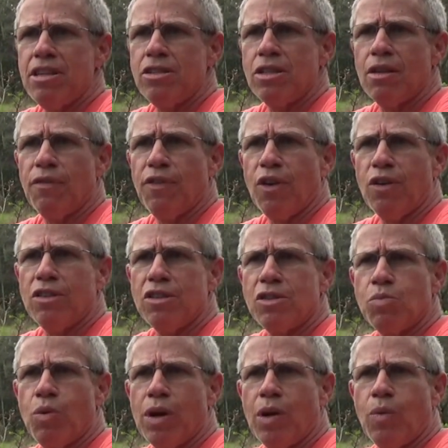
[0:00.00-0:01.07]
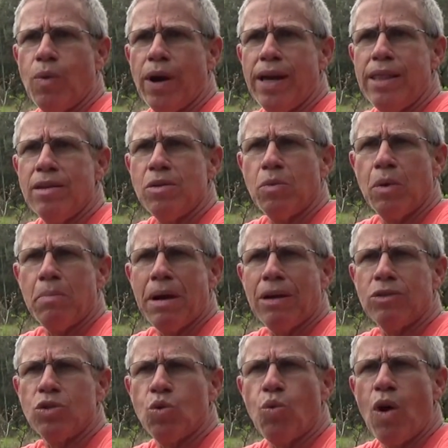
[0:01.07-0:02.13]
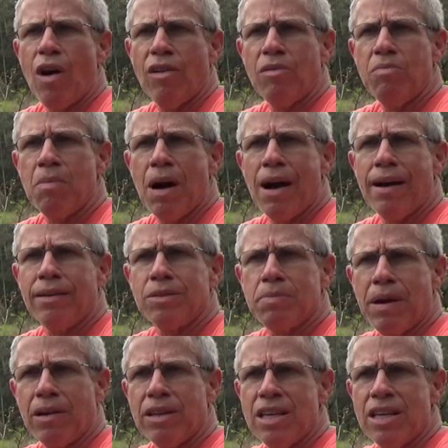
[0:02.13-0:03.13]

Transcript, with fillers: This is the furthest one away. We're about 12 miles